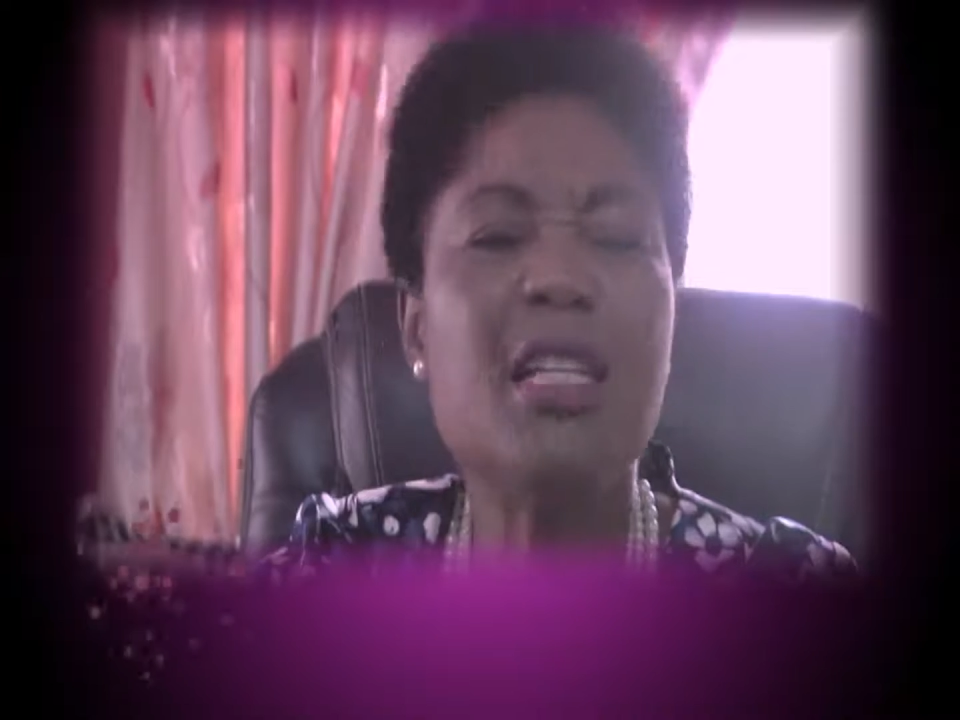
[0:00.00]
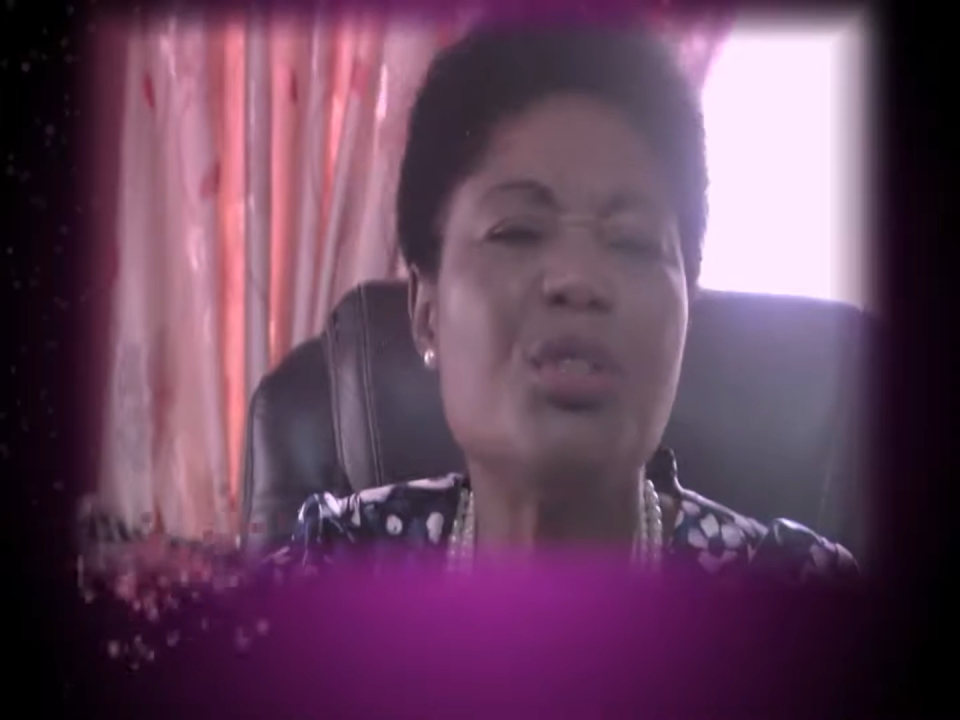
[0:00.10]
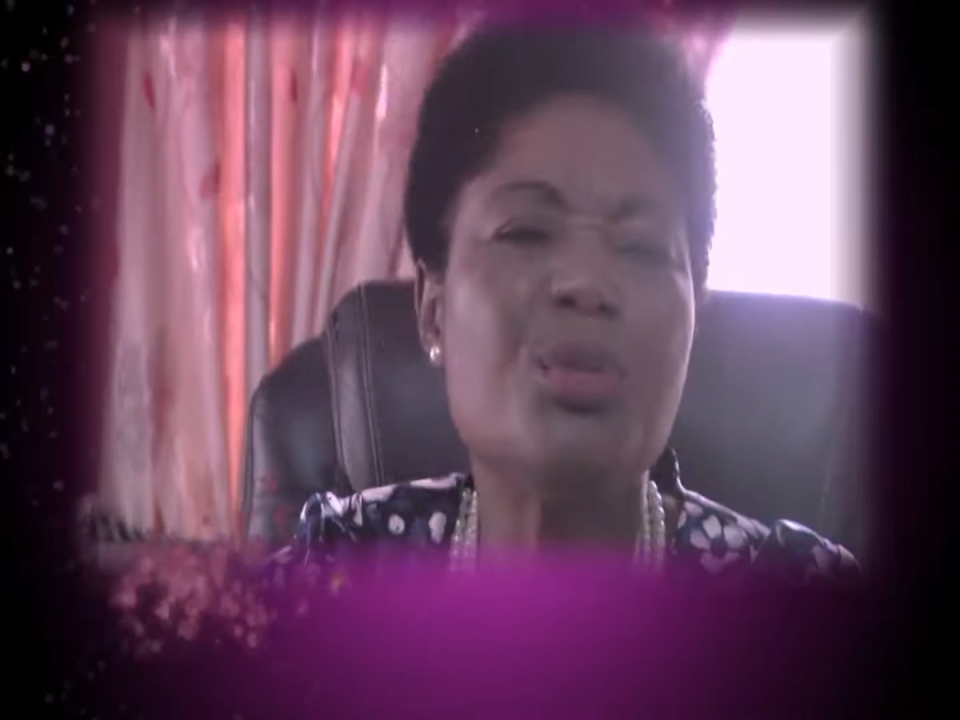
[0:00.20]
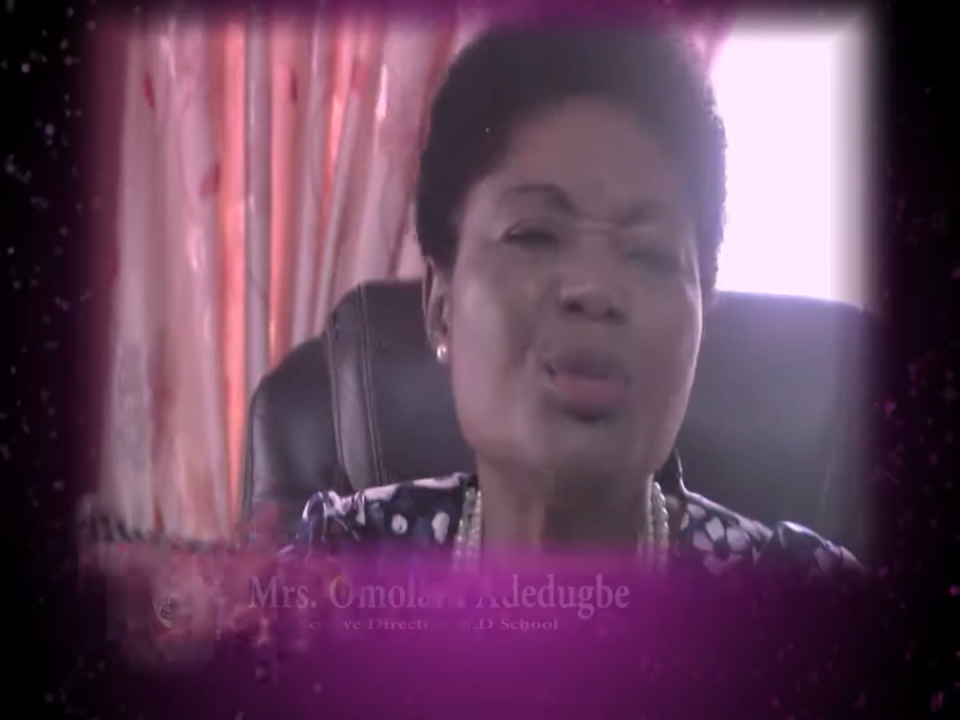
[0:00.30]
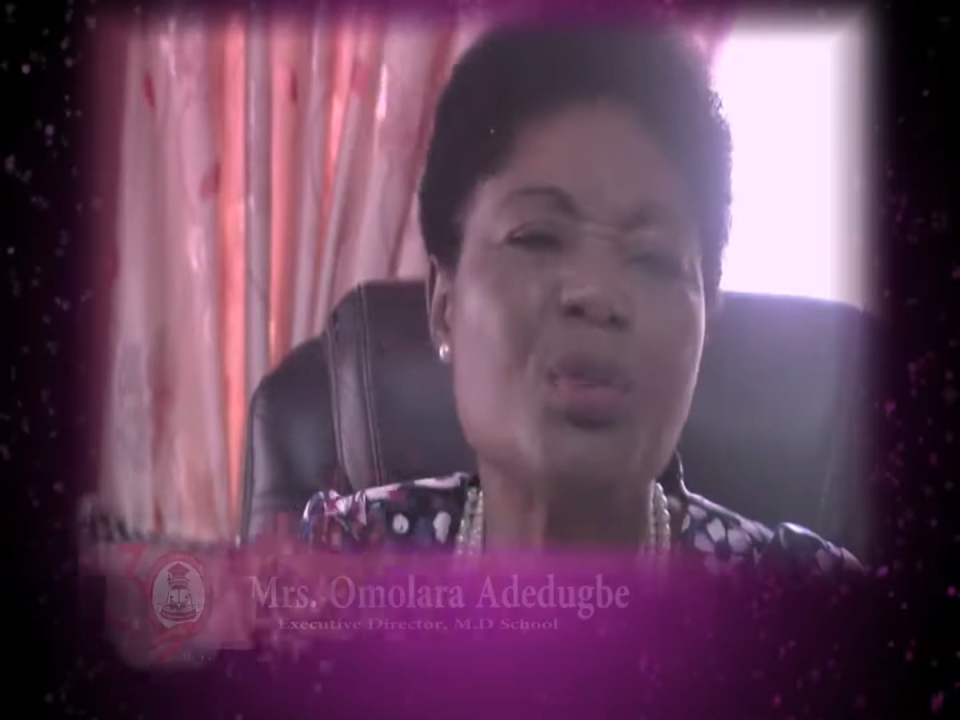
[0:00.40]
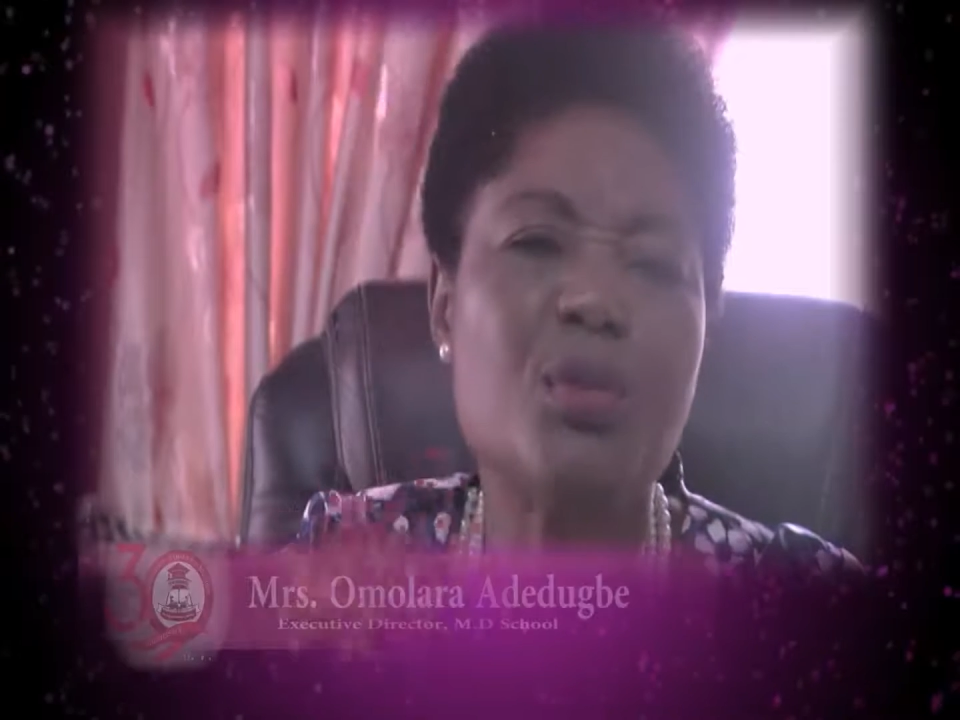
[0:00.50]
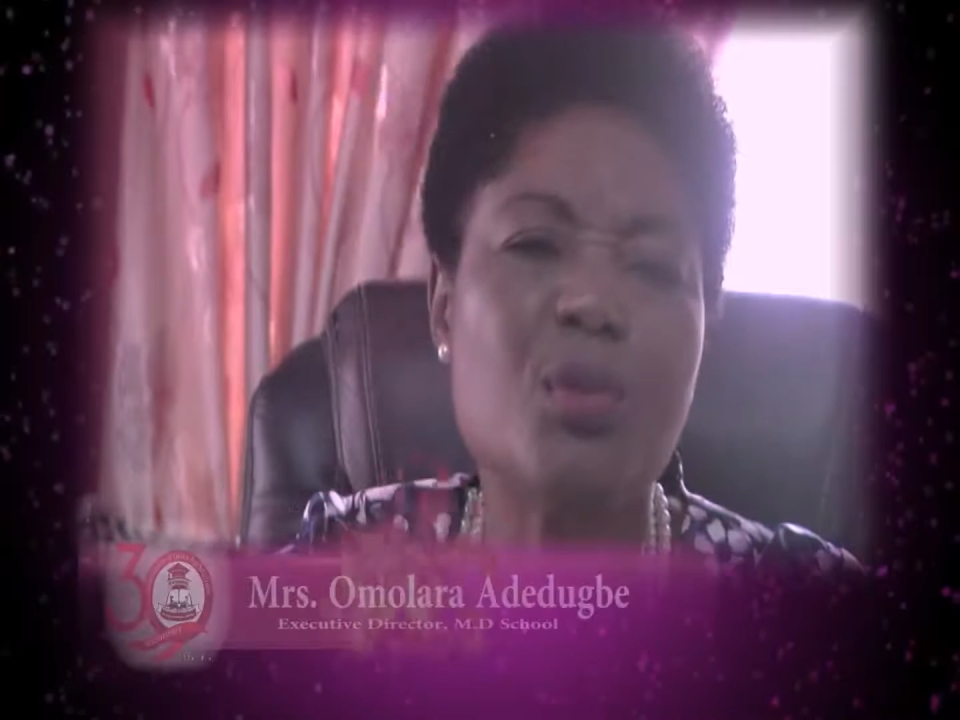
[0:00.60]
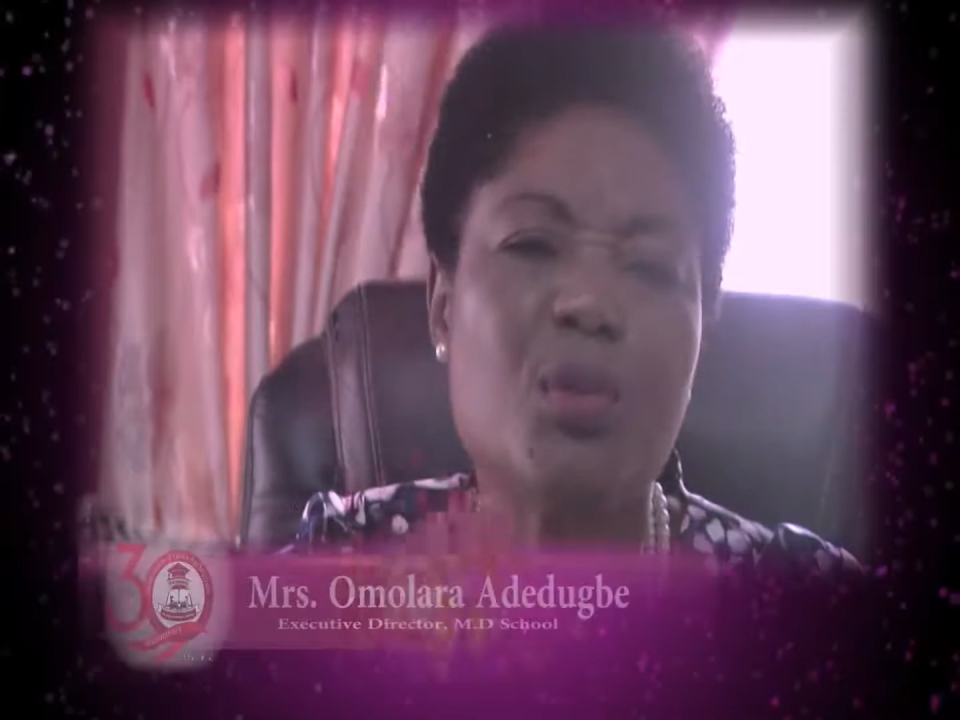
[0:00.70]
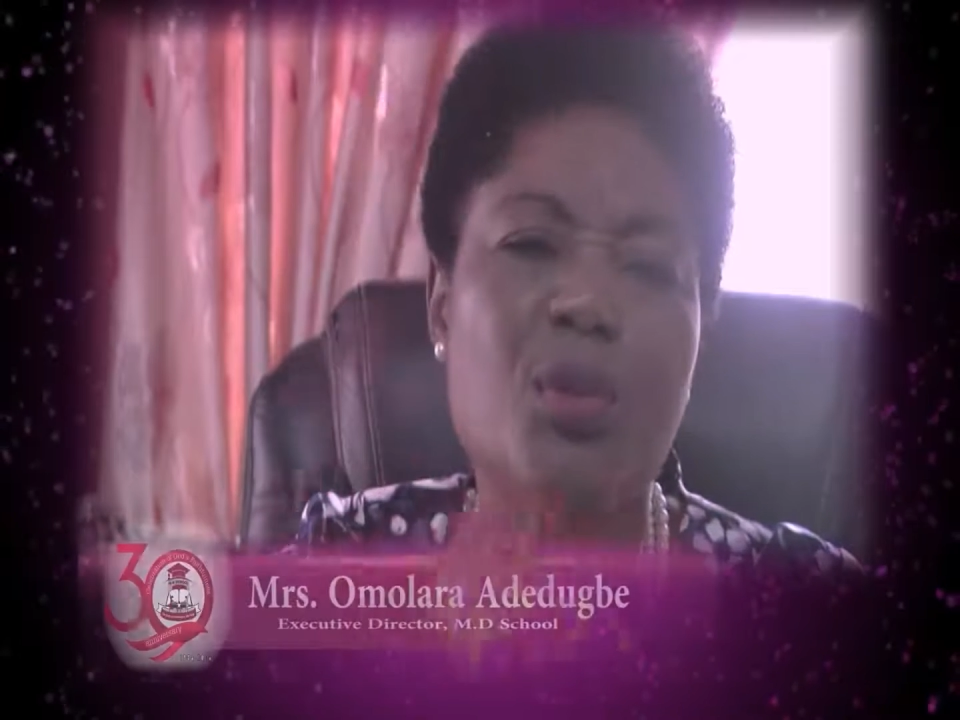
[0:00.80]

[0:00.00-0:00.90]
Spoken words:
issues,